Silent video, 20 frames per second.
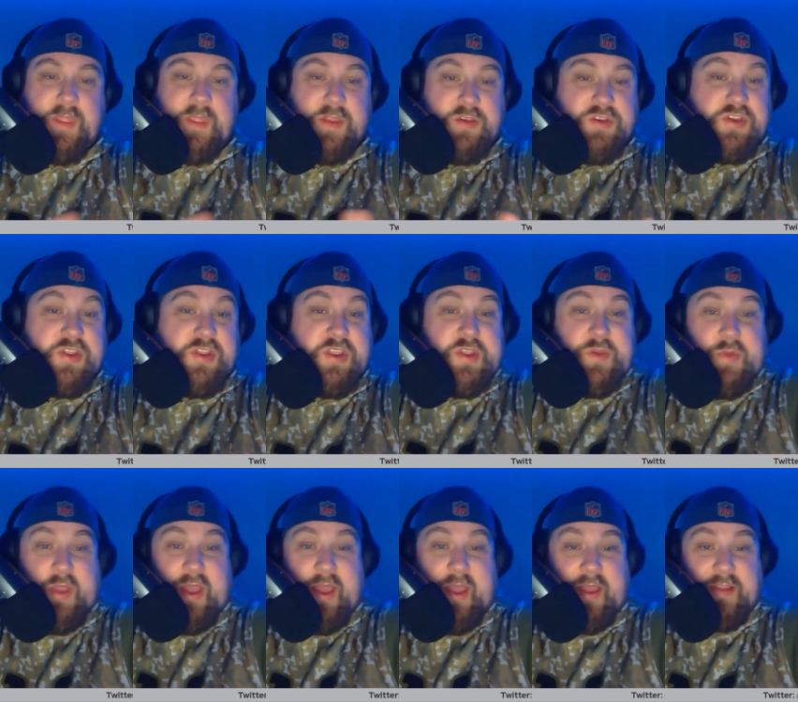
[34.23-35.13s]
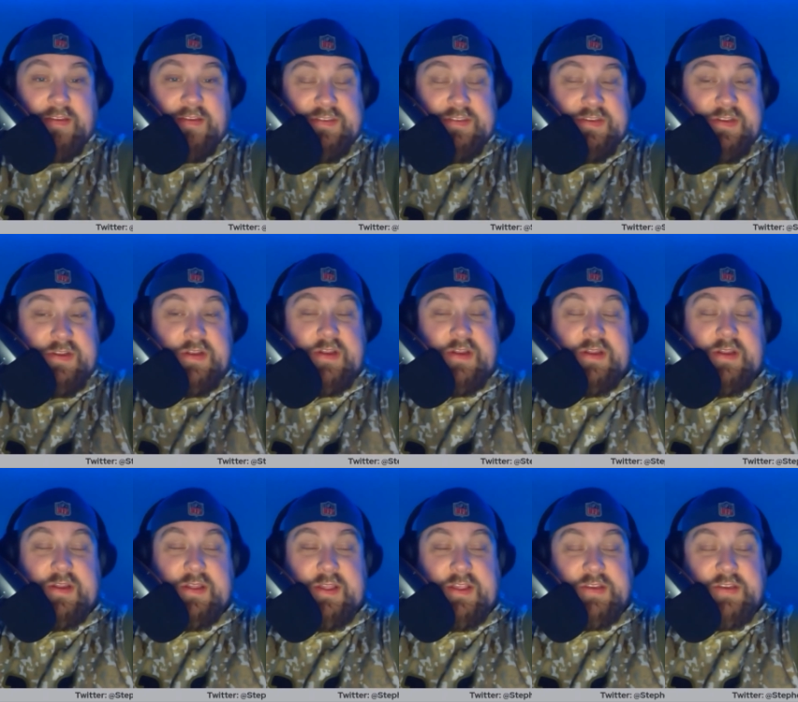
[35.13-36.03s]
to you guys
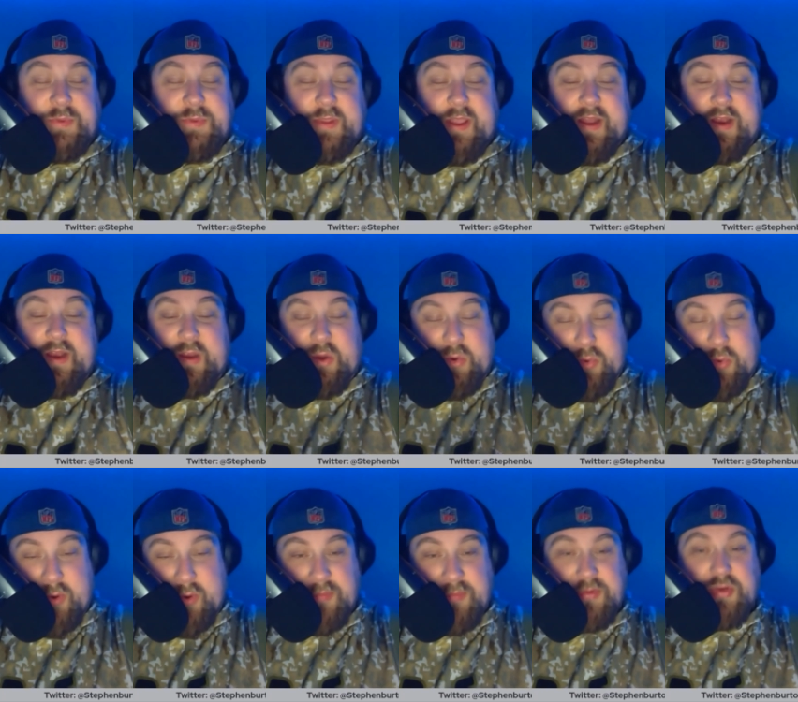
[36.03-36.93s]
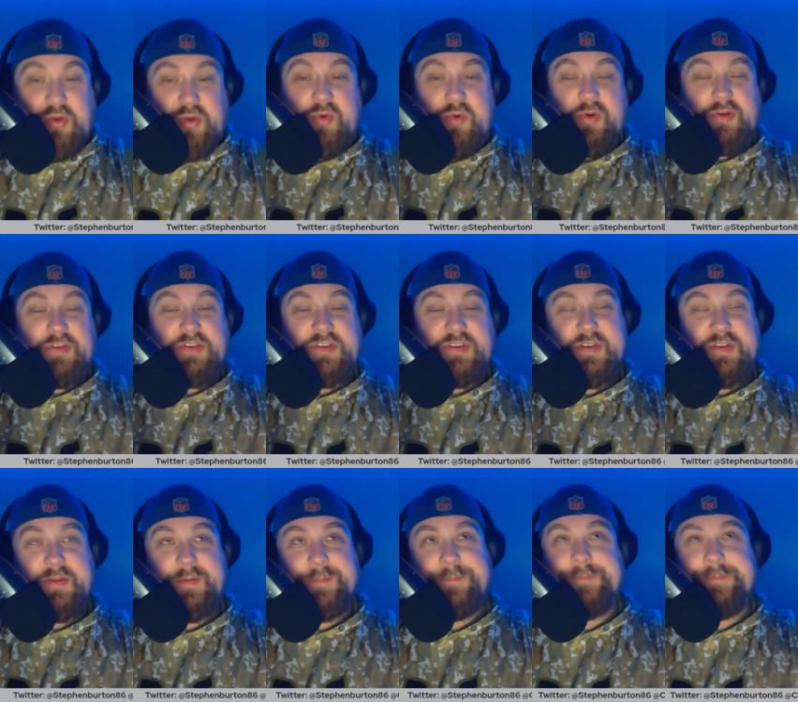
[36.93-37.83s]
as we kind of creep towards
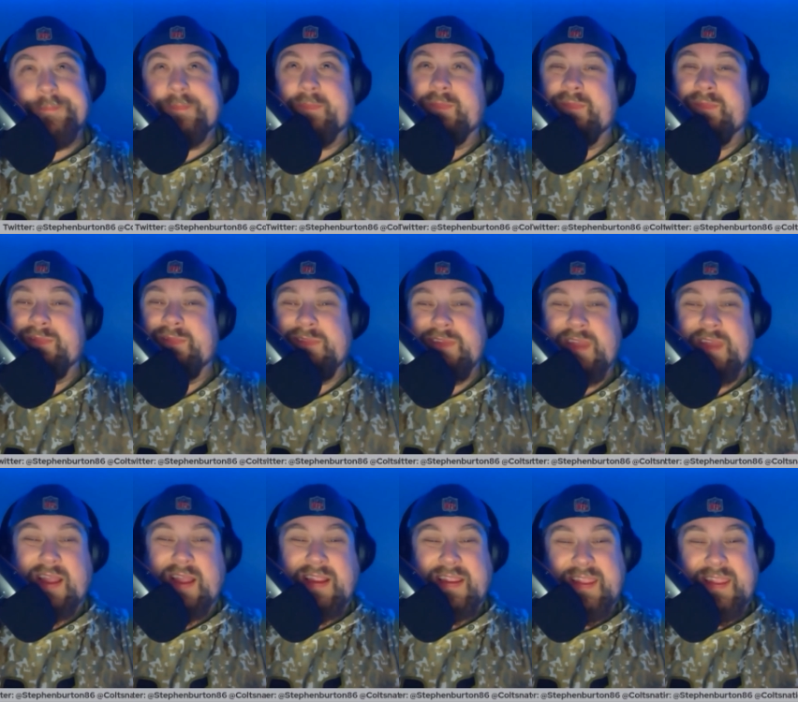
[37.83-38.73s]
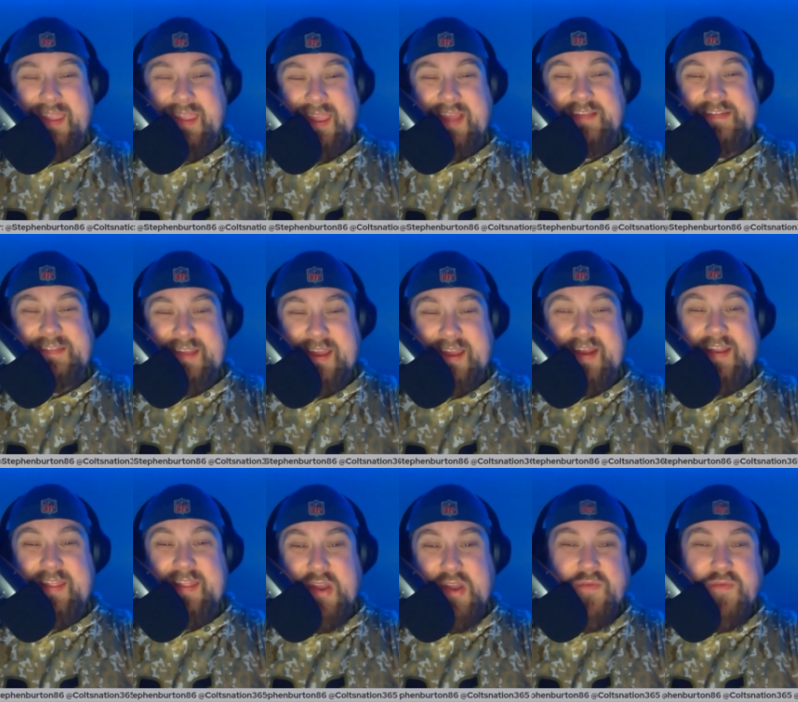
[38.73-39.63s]
guess kind of
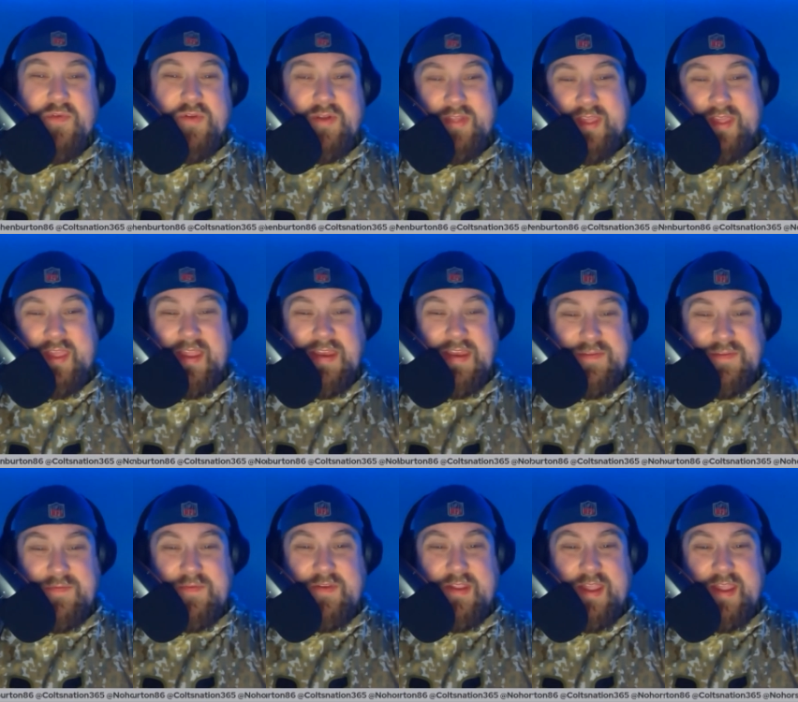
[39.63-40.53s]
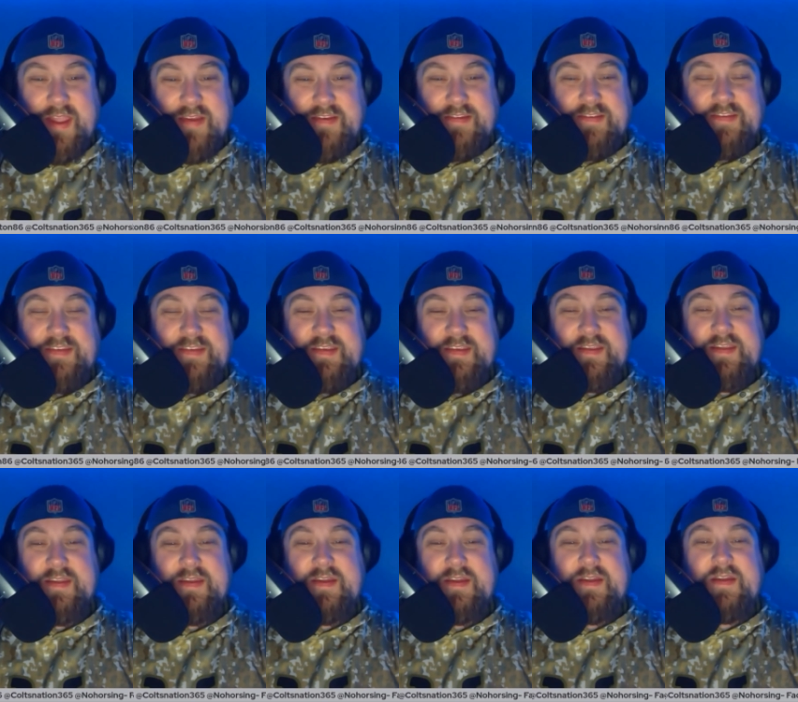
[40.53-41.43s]
the overall end of free agency,
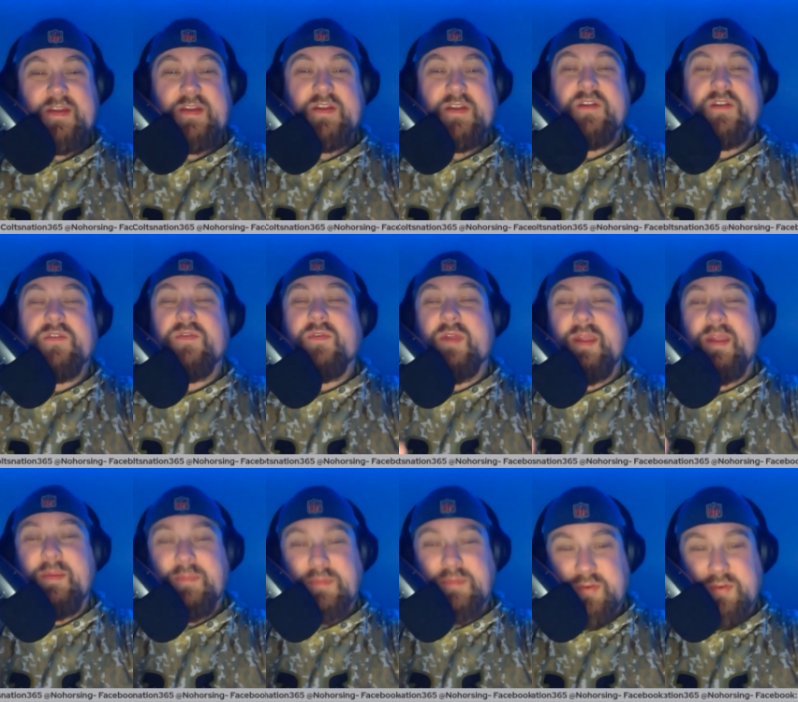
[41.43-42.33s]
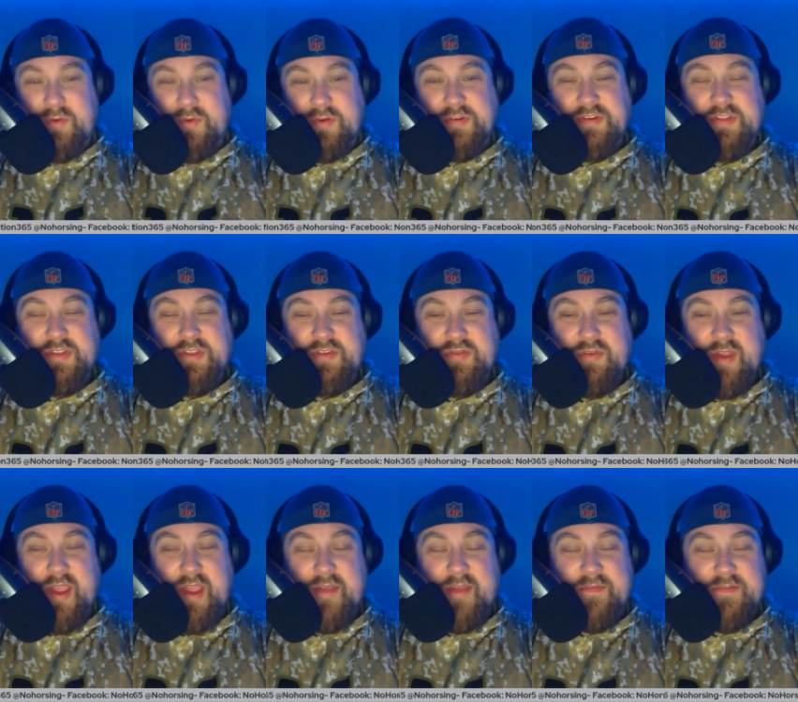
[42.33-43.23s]
creep towards the
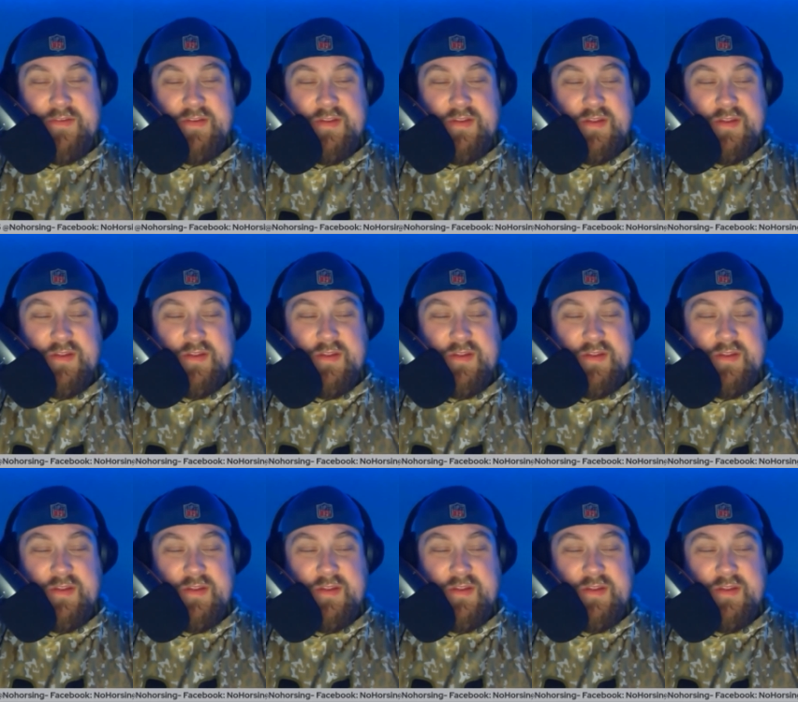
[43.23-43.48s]
draft.